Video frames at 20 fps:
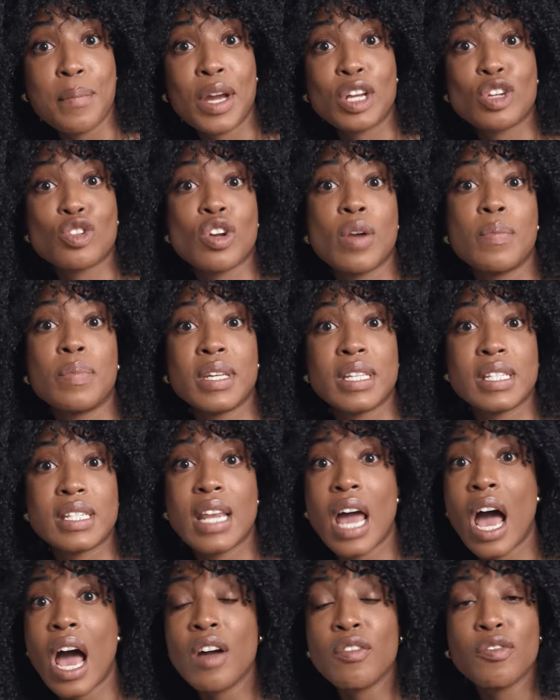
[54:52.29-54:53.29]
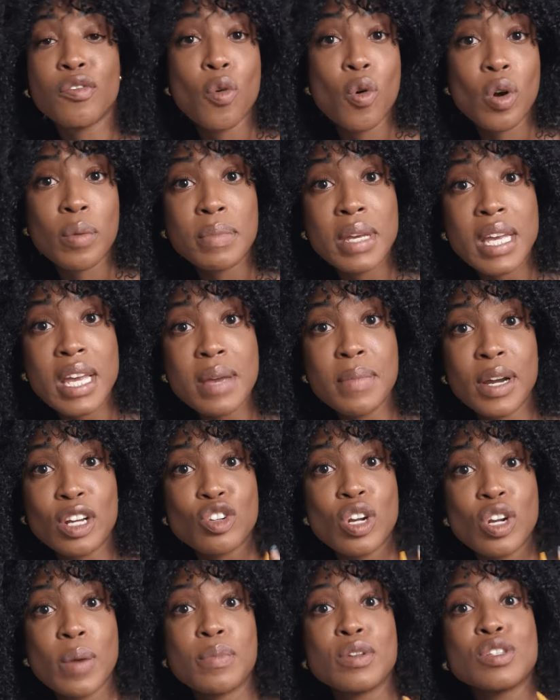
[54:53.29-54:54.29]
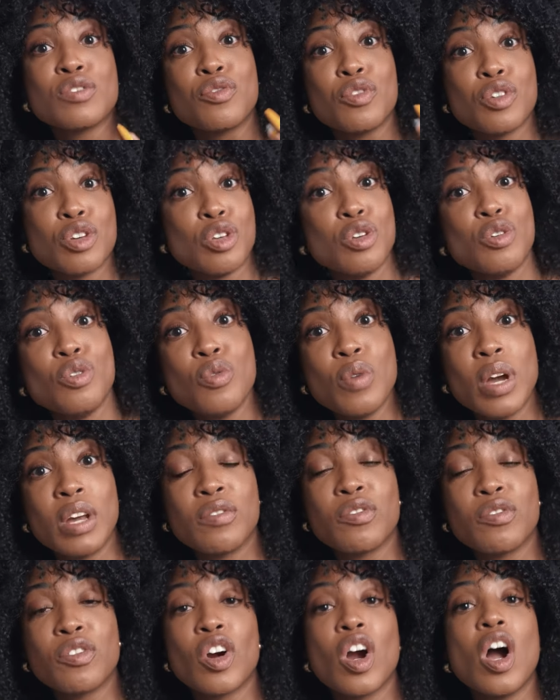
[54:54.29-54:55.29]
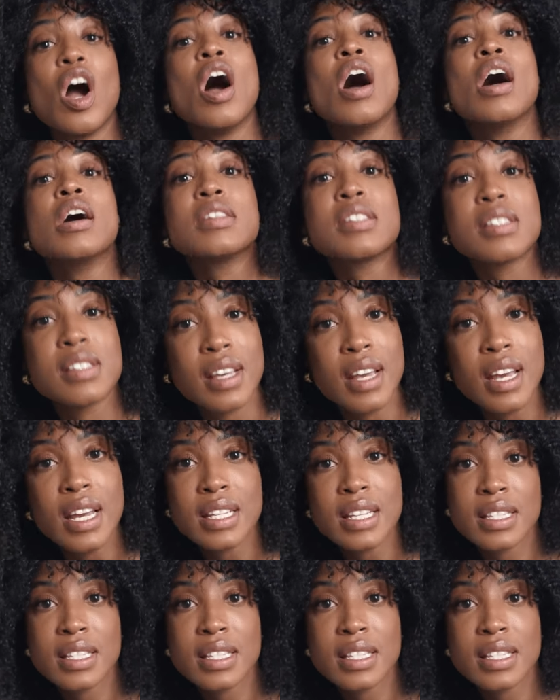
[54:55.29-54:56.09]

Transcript: my trip is not for me my trip is for you and for us